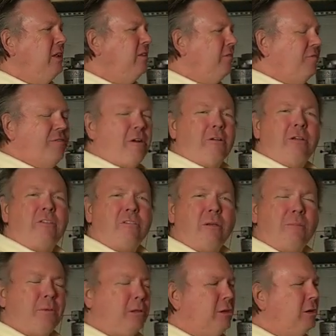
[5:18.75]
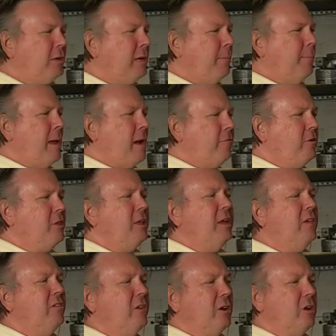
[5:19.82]
It's a very simple hookup.
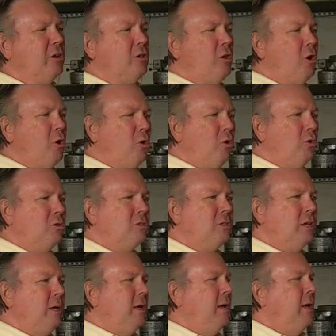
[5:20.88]
Everything is enclosed